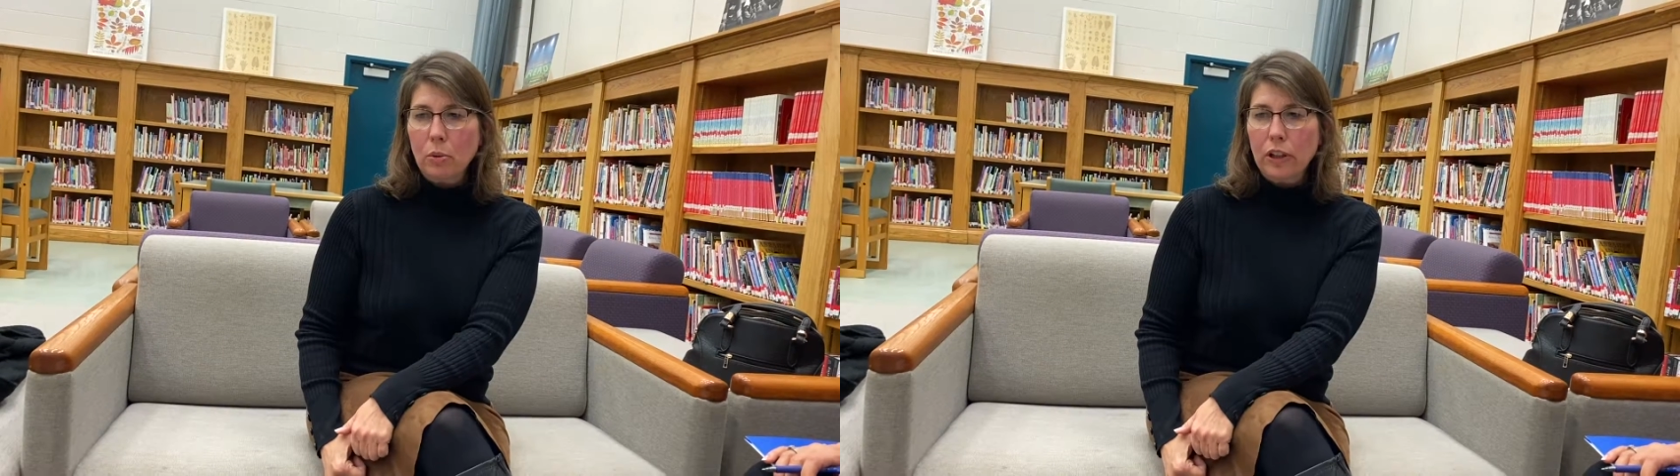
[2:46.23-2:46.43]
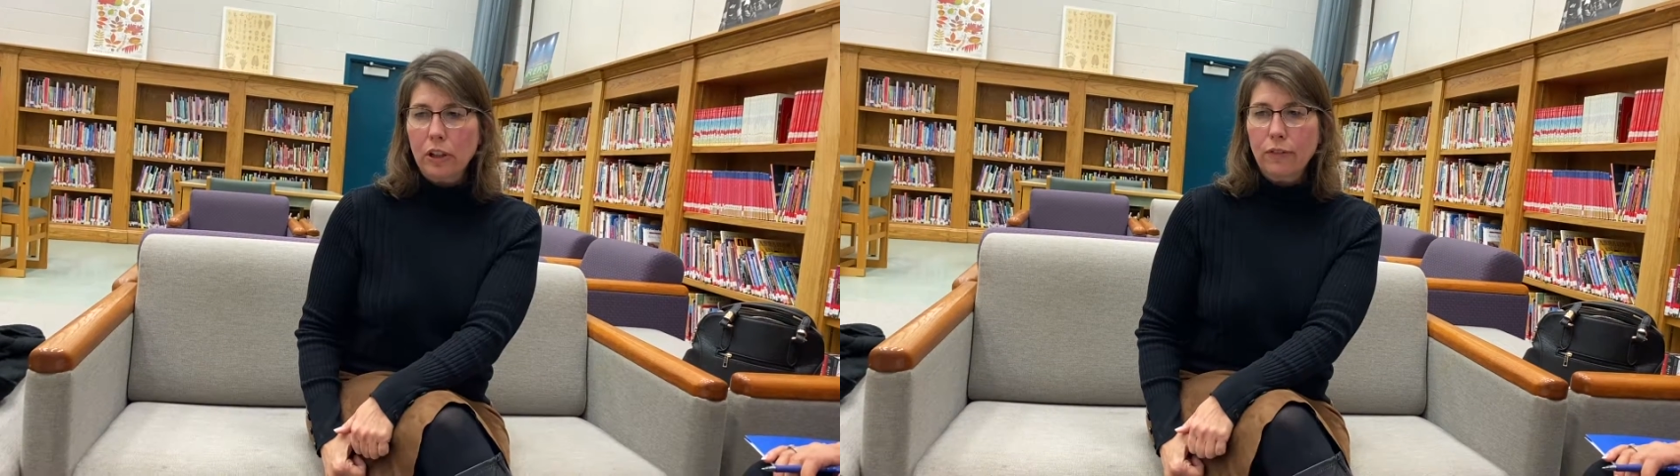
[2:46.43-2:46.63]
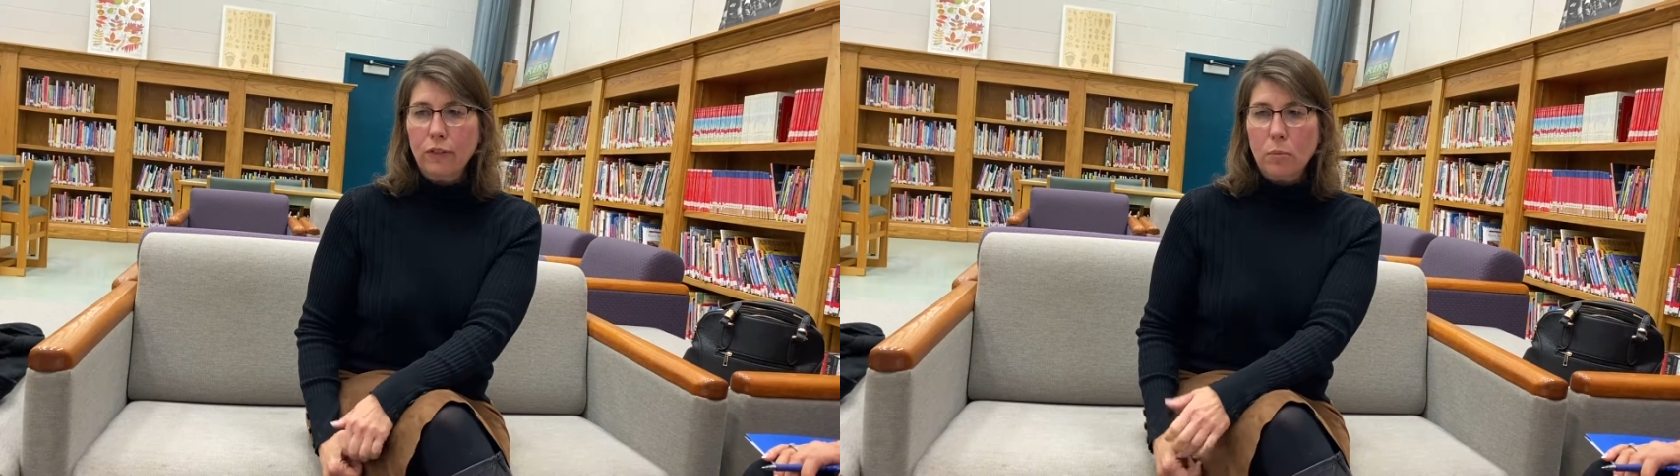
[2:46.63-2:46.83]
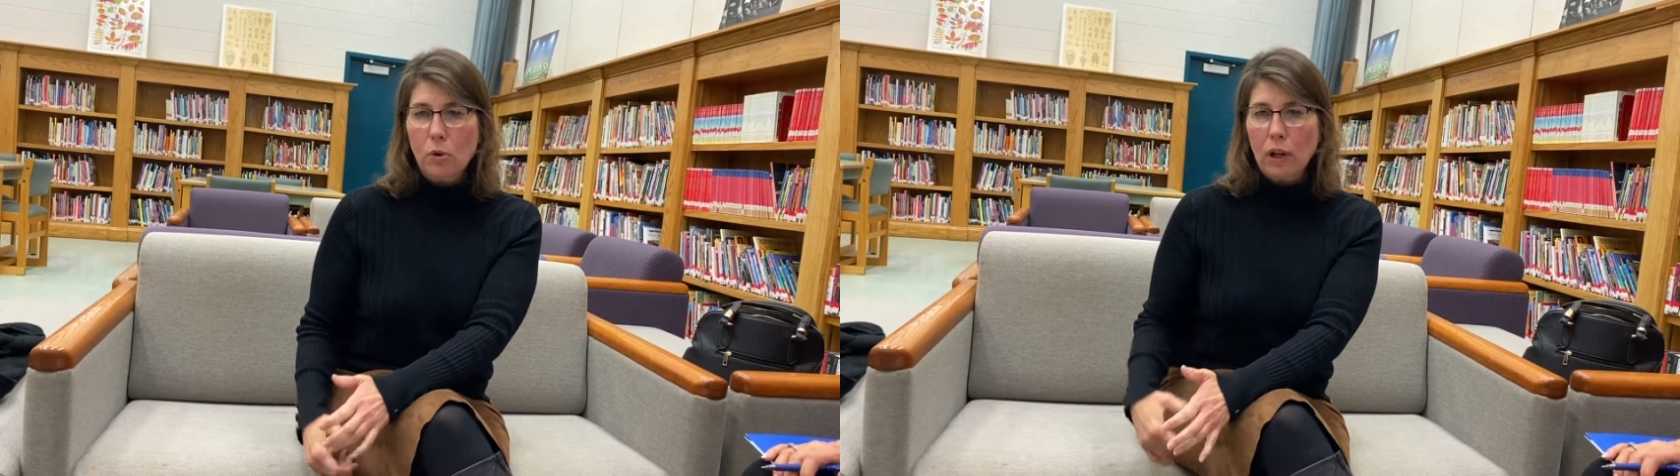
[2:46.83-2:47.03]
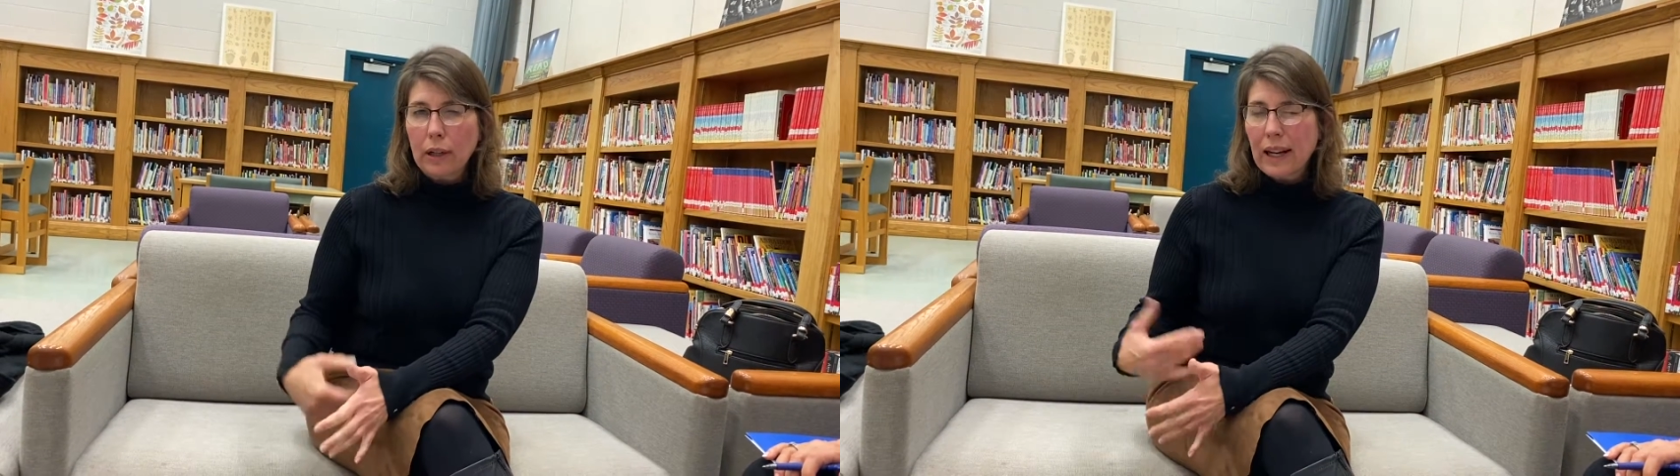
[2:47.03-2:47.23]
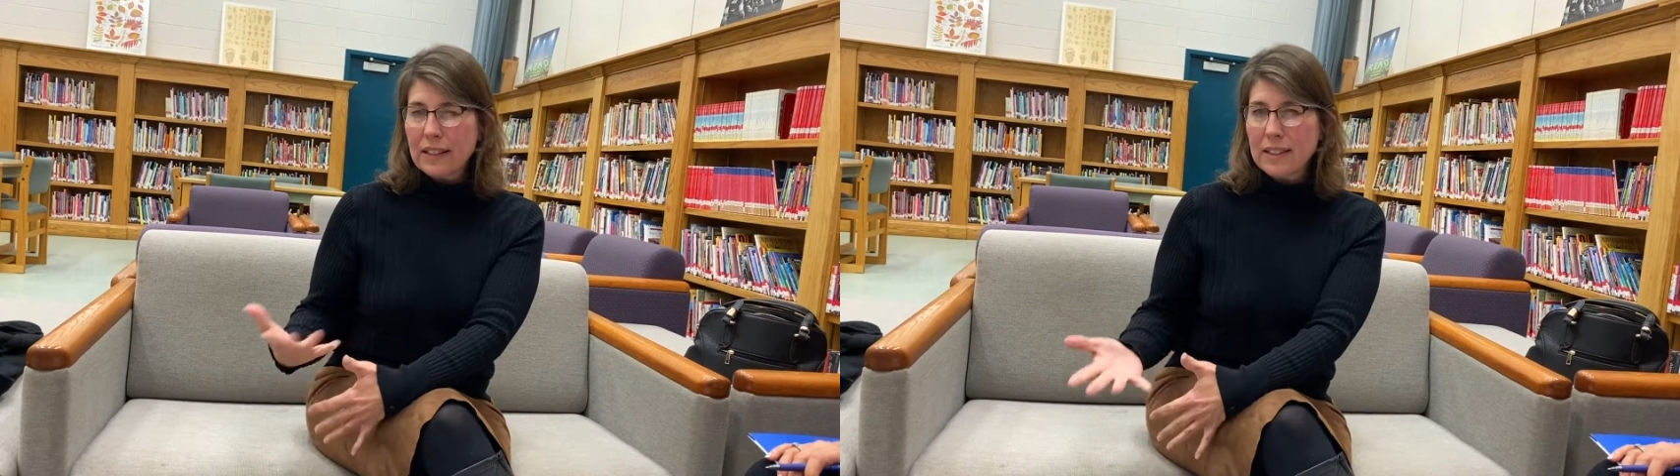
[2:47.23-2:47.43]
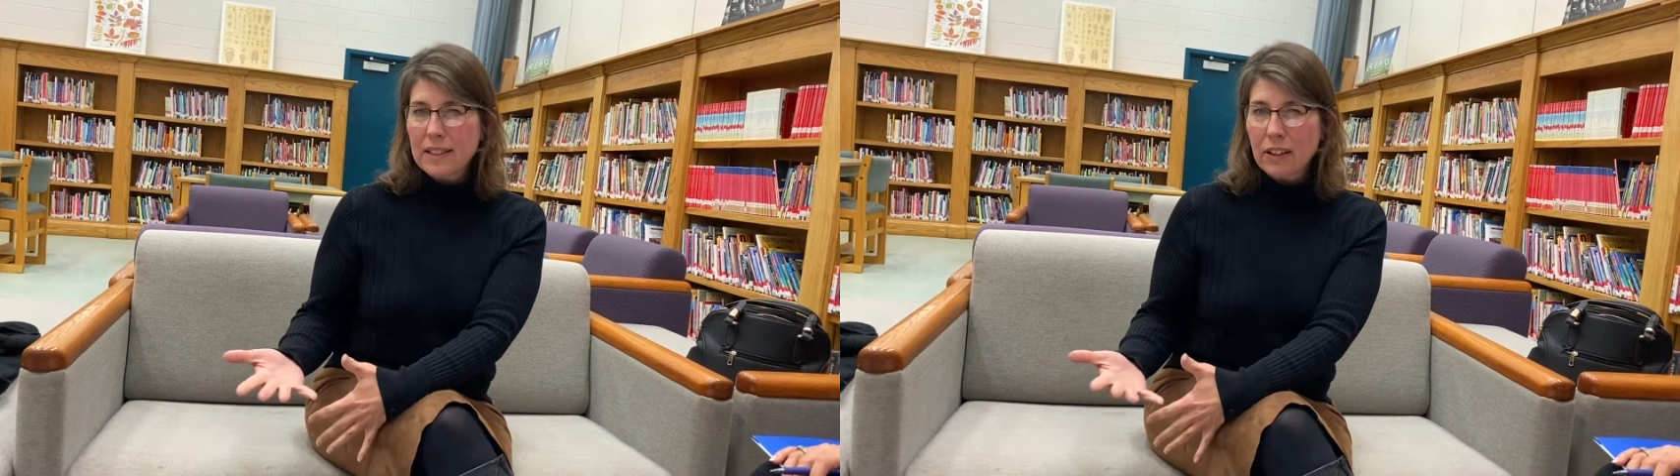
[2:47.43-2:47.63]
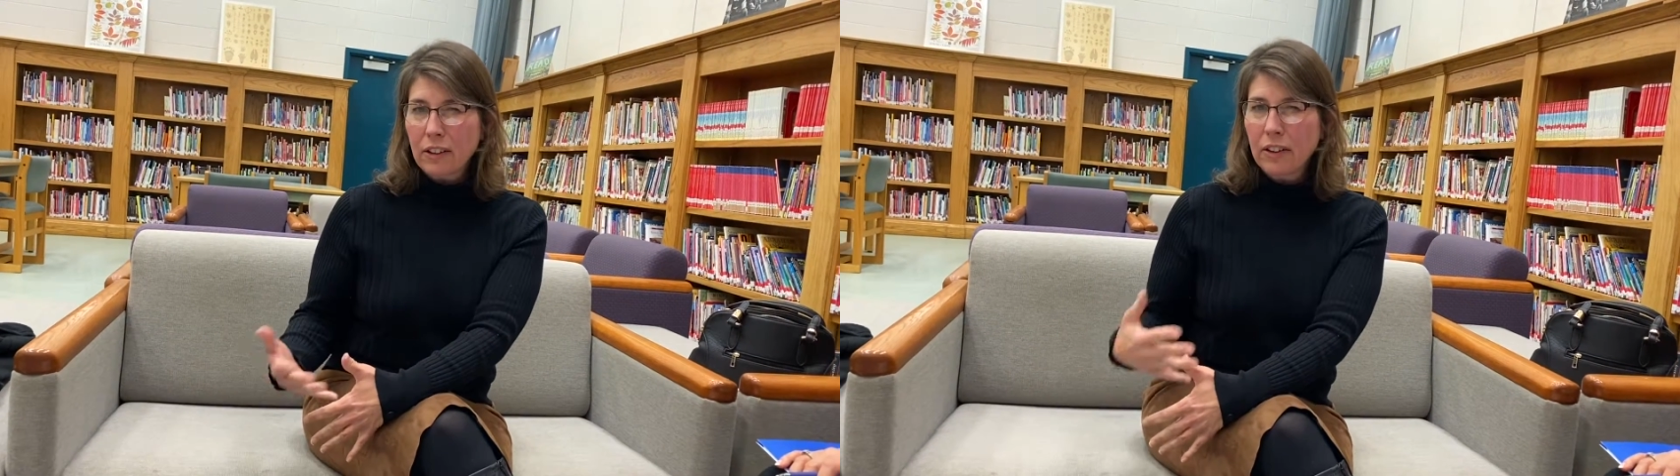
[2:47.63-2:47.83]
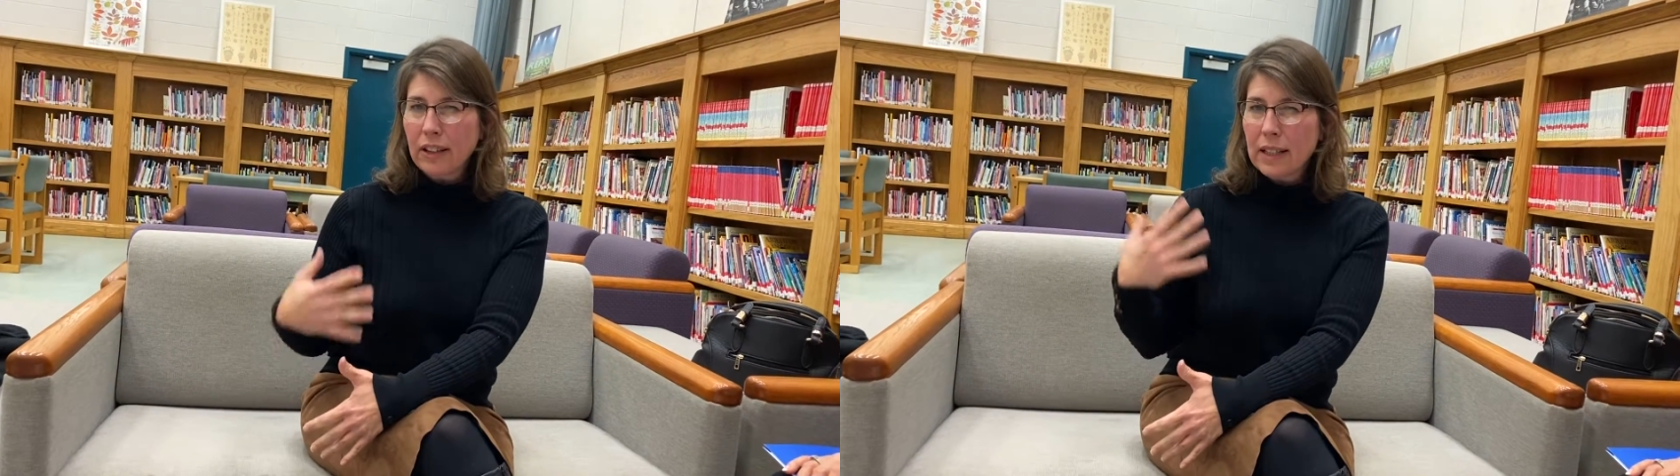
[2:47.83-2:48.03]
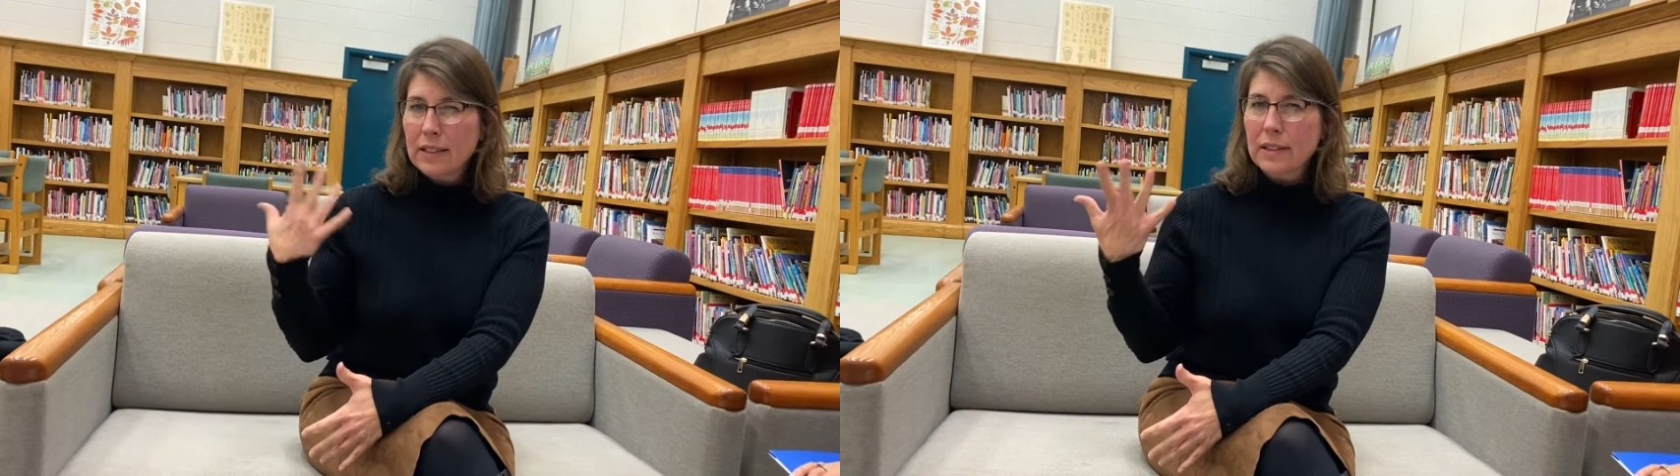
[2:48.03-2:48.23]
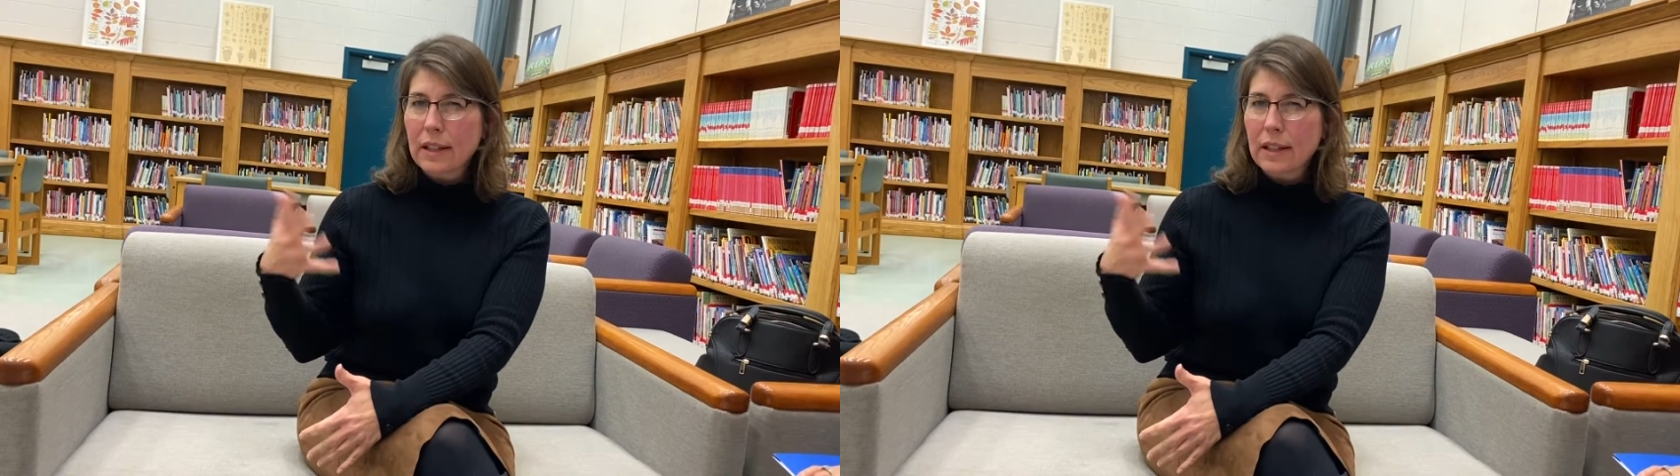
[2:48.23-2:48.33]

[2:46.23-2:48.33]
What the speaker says: We look for more kind of subtle things,